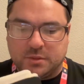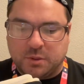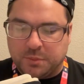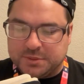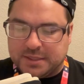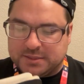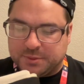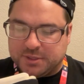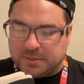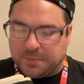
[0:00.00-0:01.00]
what was the last time
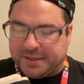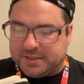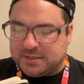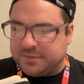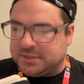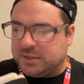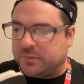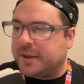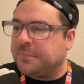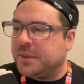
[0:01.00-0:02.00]
we talked about Mickey 17,
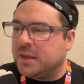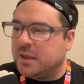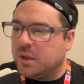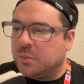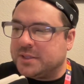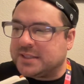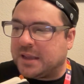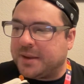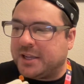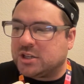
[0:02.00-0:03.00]
right? Was
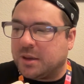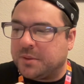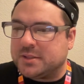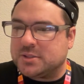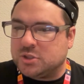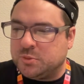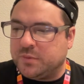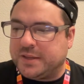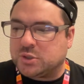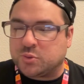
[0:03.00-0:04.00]
M. Night Shyamalan's new
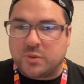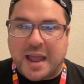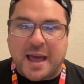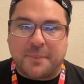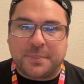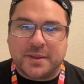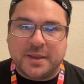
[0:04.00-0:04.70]
movie Trap.